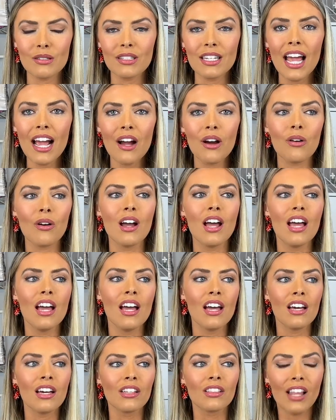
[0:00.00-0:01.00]
Now,
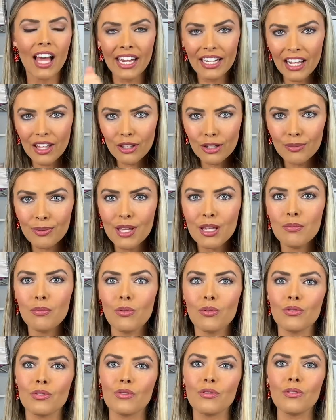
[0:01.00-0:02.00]
light other
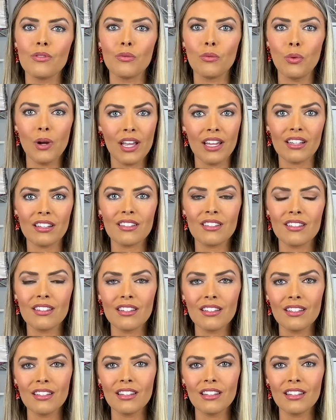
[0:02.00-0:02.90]
people's wicks